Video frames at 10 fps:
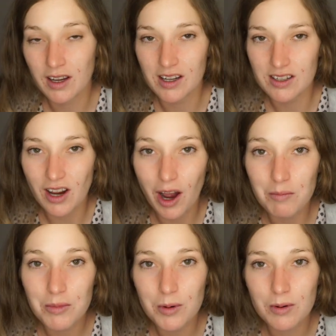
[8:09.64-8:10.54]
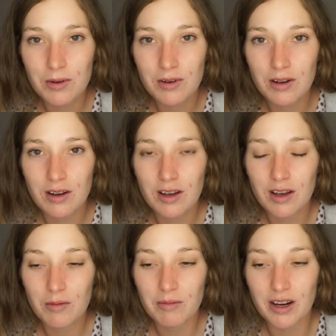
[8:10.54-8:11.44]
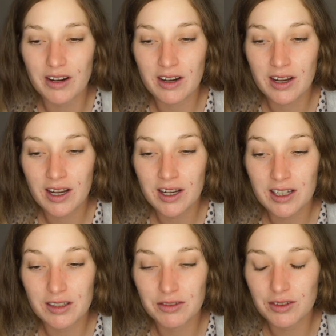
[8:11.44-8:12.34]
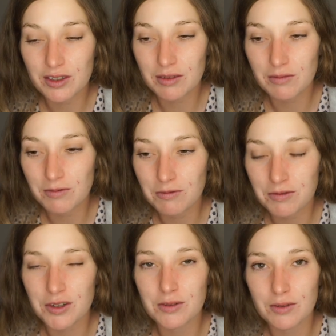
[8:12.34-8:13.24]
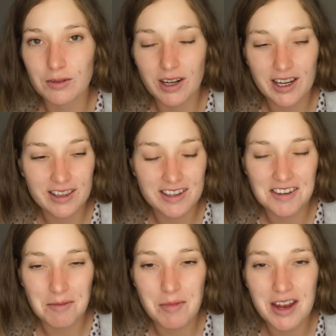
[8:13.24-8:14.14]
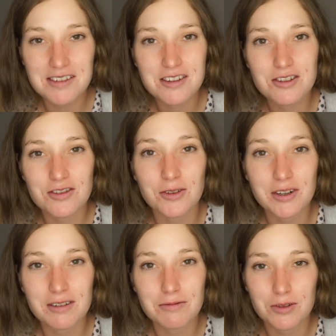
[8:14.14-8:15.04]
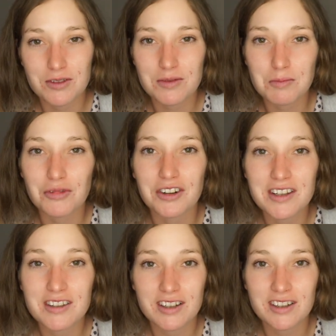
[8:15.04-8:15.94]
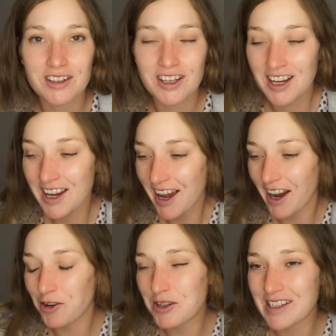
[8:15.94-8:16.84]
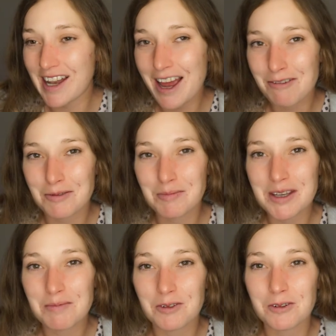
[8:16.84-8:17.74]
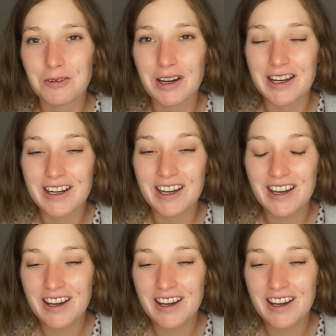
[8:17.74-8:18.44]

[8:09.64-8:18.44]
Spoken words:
it's humble, but if you can feel like this immense joy for just breathing. I always laugh when people like